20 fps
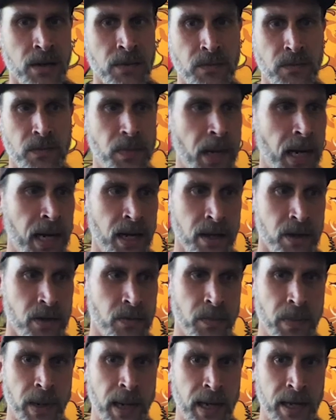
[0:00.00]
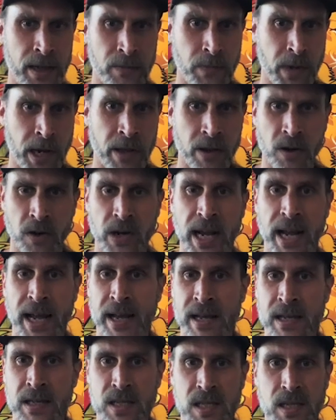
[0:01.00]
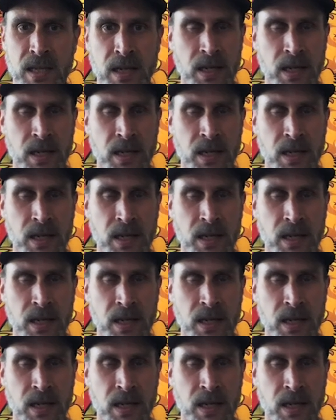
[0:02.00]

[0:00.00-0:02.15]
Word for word: by their own hands.